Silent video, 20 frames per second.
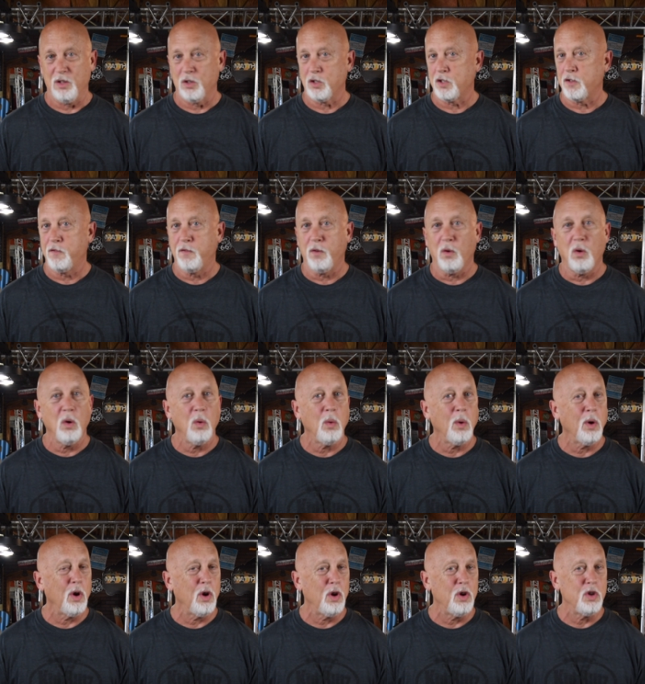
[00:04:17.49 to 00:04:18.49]
There's 4
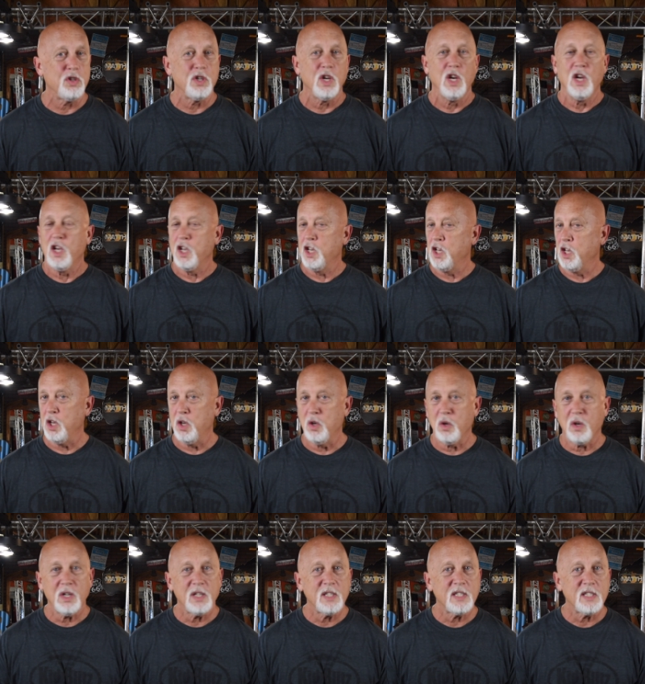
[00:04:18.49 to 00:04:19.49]
words you
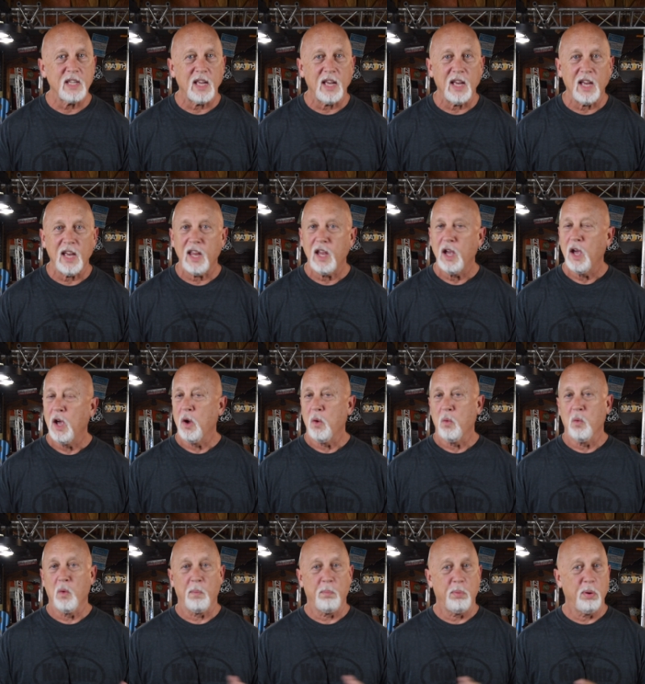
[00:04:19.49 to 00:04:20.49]
can say
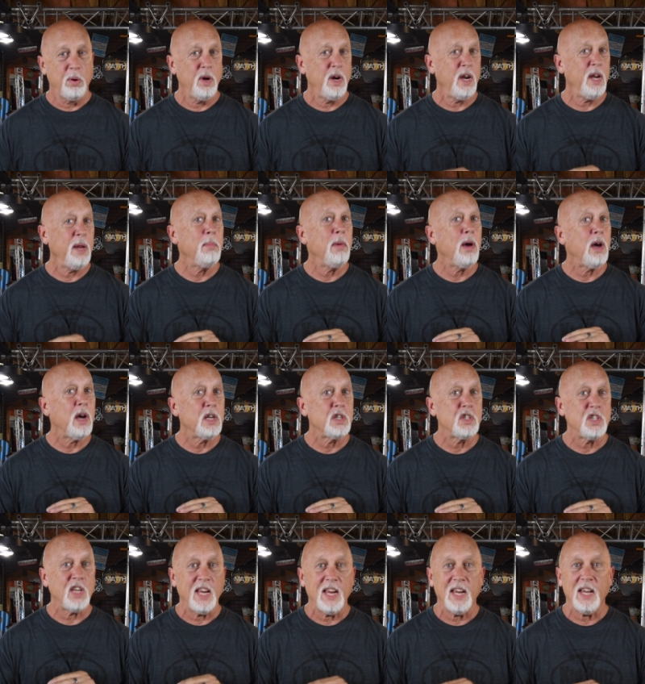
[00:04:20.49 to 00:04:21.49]
where pretty
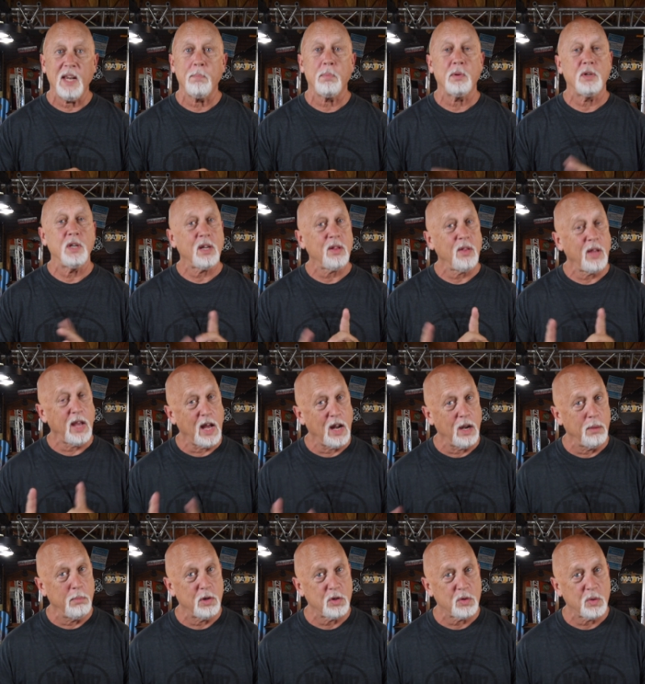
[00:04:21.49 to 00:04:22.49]
much any, particularly
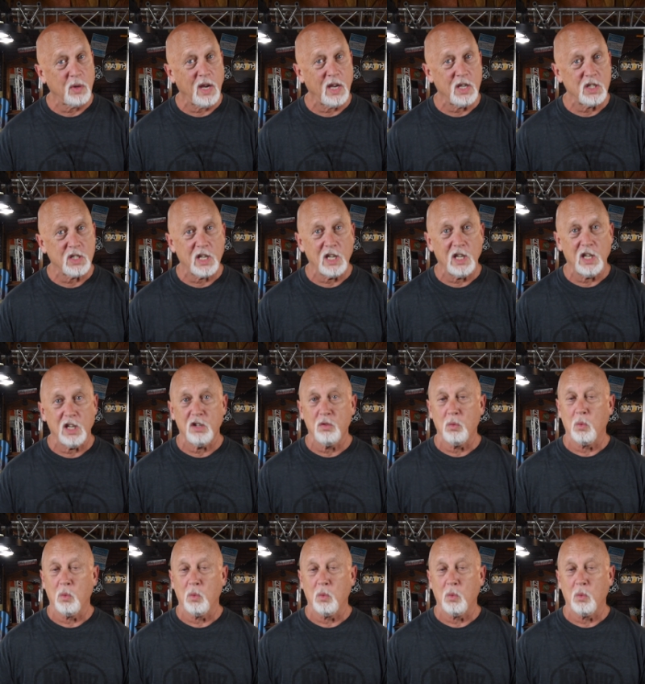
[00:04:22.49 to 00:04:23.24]
elementary age kid,